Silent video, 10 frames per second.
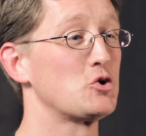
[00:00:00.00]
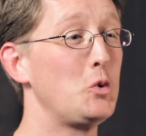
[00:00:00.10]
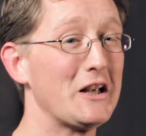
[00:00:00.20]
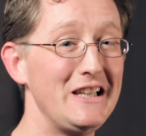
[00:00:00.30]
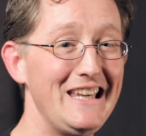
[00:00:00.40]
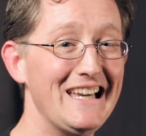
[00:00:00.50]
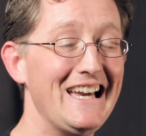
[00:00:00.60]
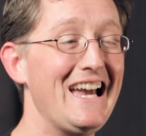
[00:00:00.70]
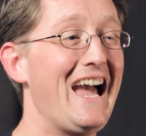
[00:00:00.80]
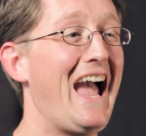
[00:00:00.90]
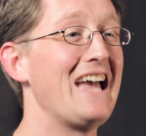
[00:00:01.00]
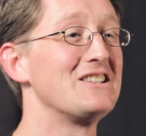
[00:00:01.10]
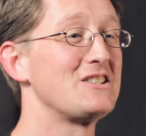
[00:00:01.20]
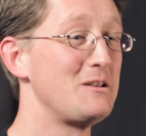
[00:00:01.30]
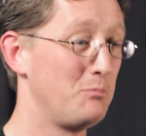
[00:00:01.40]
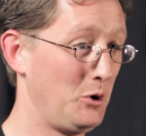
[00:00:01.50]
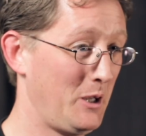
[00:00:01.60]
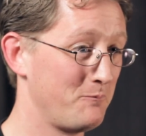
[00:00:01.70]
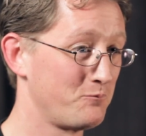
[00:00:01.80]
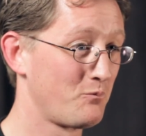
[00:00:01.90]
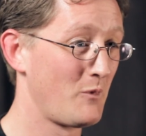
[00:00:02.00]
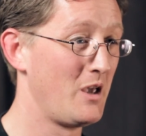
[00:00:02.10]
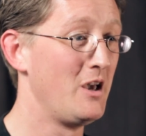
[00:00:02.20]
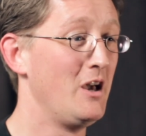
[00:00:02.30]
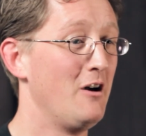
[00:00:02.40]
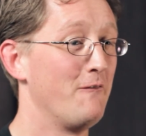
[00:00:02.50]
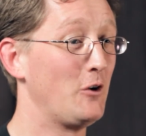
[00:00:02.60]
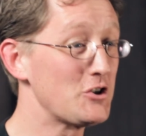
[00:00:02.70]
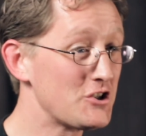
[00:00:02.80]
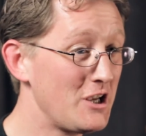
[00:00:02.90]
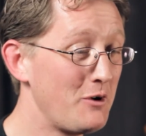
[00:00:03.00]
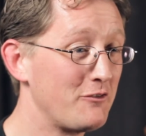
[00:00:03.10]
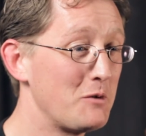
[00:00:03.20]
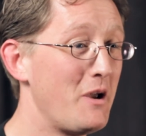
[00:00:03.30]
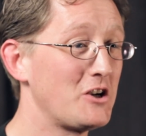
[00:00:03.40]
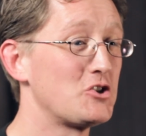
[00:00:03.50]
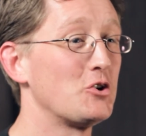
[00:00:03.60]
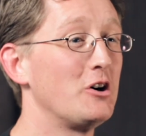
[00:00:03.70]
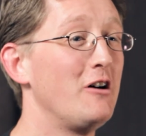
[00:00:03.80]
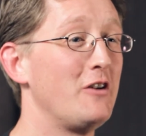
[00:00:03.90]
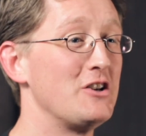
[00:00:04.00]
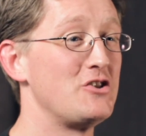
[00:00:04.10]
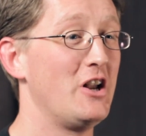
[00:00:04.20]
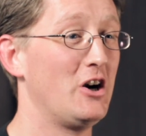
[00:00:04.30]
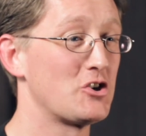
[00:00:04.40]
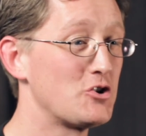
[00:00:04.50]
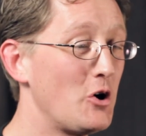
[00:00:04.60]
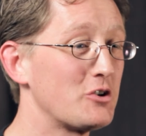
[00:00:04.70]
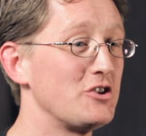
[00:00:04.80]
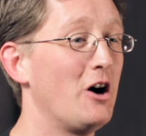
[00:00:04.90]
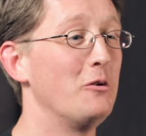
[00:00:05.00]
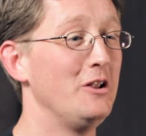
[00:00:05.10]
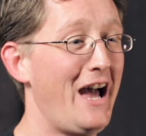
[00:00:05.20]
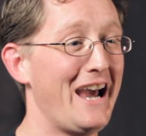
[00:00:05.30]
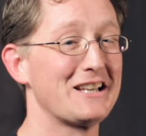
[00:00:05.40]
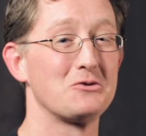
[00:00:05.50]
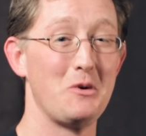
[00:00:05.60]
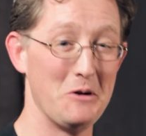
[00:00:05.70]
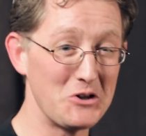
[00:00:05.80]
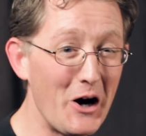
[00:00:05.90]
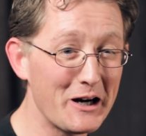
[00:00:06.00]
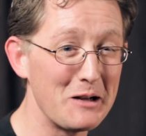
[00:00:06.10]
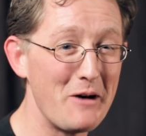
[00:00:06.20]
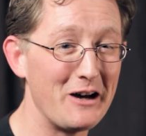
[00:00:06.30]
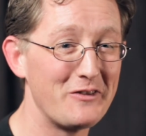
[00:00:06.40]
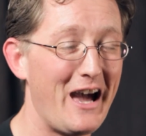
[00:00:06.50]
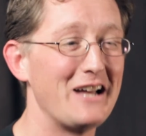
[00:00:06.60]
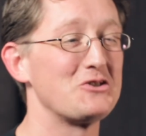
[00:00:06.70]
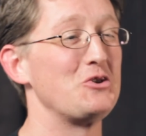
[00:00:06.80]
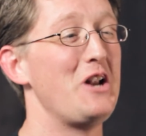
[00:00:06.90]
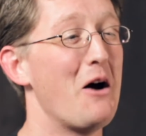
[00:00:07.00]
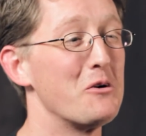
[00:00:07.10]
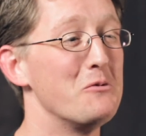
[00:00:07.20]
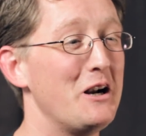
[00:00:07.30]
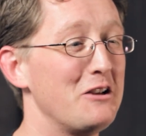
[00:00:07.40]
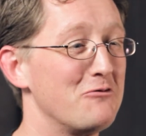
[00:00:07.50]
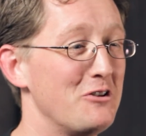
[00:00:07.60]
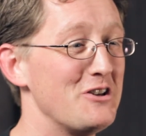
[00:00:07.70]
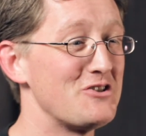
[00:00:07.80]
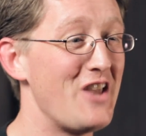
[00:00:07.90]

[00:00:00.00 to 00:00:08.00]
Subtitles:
quickly and simply. First thing we have to make sure of is that our strokes are relaxed. We've been talking about that, so now we're ready for this